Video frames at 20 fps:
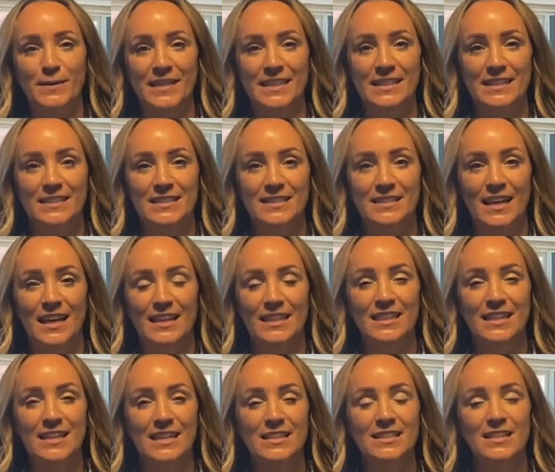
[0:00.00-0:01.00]
beats,
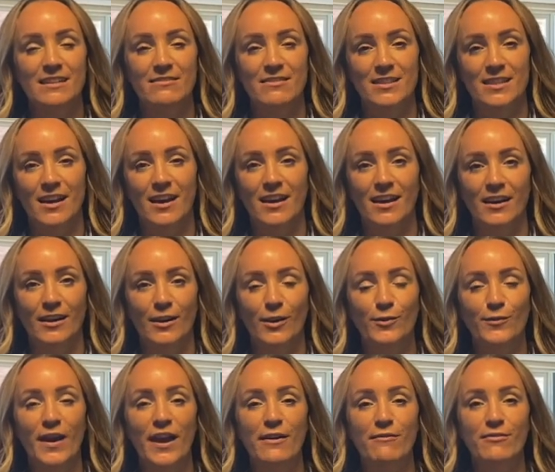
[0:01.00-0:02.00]
and these are at the heart
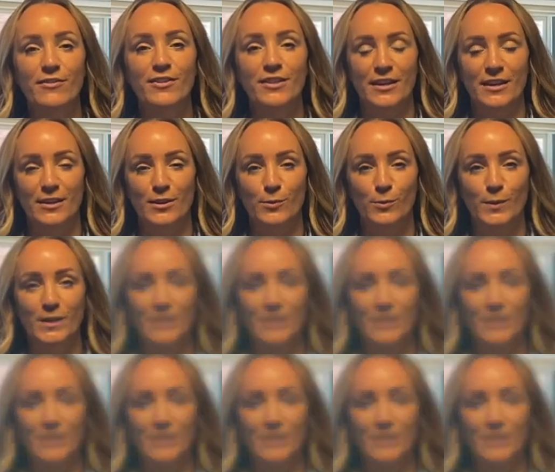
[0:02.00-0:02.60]
of everything that